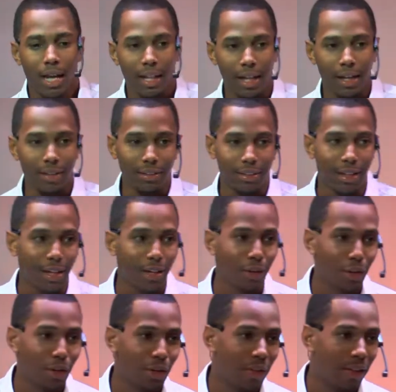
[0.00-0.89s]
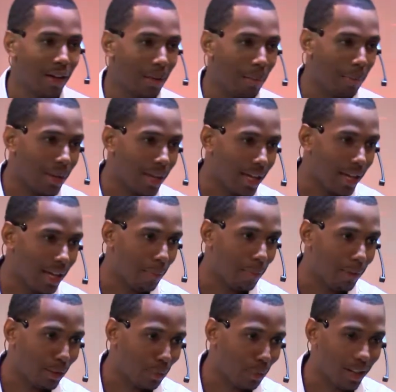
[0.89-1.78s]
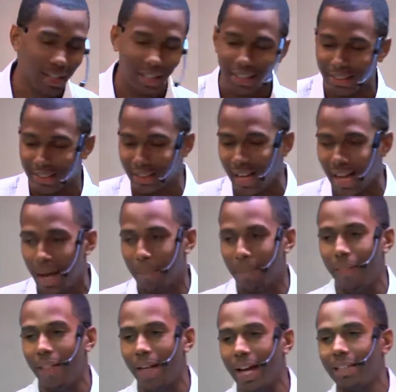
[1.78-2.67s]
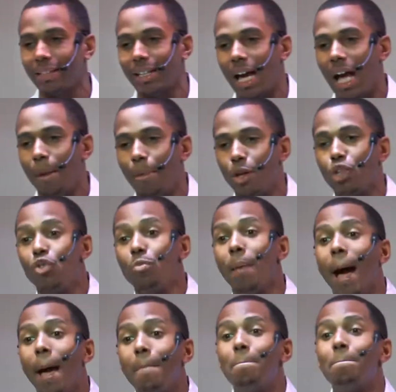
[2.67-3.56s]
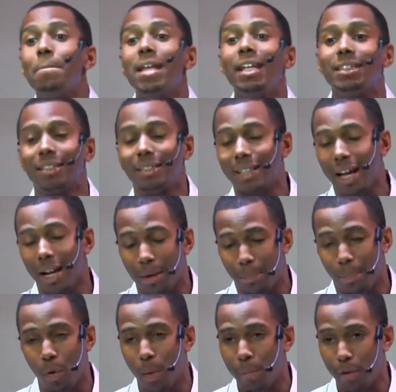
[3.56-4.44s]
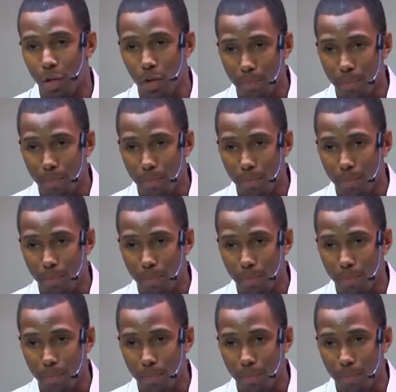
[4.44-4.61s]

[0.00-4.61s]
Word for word: They'll tell you they'll be here between this time and that time and you might miss that appointment.